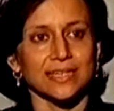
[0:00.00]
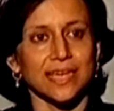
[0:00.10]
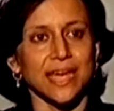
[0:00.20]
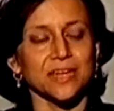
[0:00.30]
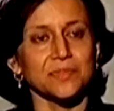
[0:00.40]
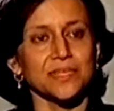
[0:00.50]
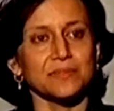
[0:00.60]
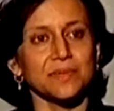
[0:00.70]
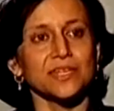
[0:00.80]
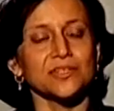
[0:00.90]
there had
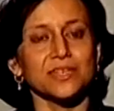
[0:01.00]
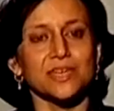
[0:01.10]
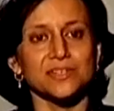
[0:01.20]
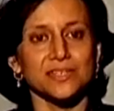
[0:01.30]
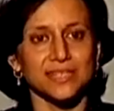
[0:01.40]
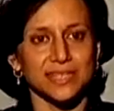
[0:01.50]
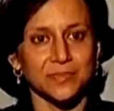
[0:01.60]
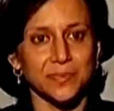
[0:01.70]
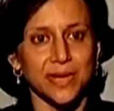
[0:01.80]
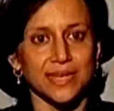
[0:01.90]
been many occasions in
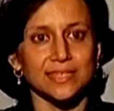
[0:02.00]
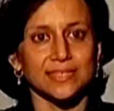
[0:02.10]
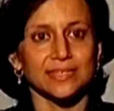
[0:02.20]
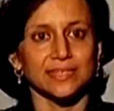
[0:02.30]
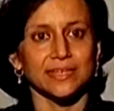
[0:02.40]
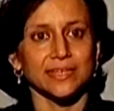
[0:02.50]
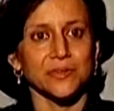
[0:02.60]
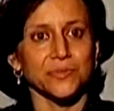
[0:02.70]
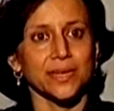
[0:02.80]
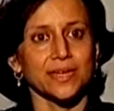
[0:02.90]
the past
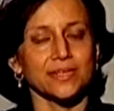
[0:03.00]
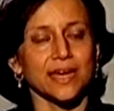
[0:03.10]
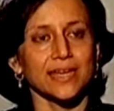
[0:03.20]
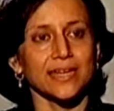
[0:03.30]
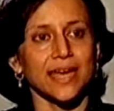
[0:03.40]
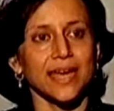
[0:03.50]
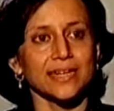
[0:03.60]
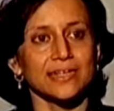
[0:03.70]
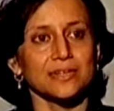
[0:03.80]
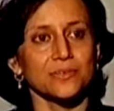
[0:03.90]
where I
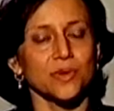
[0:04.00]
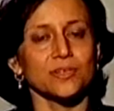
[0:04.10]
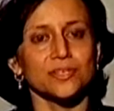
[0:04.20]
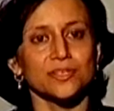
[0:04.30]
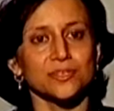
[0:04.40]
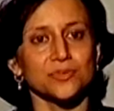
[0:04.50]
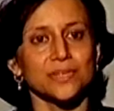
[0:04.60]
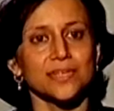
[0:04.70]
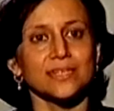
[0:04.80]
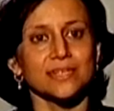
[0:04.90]
had wanted to
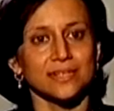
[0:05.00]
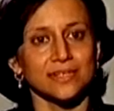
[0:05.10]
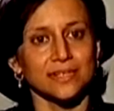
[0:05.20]
read